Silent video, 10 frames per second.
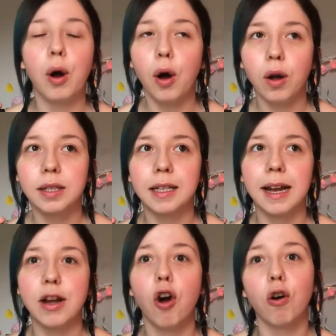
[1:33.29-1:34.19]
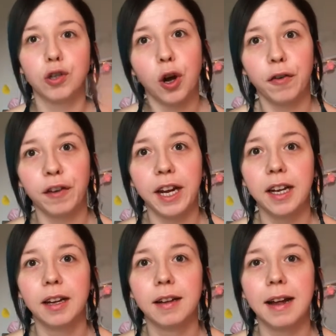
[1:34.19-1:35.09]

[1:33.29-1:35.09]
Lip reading: porcelain or toffee.